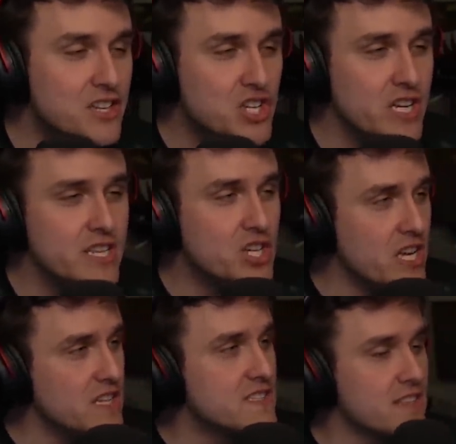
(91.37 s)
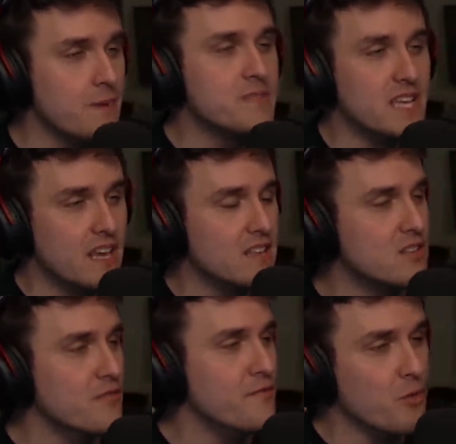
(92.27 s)
The shitty genie slept today
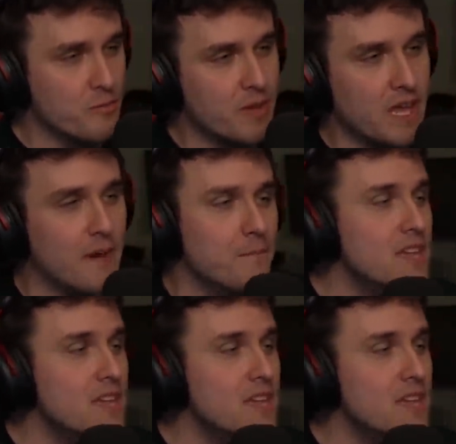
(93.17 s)
until 4 p.m.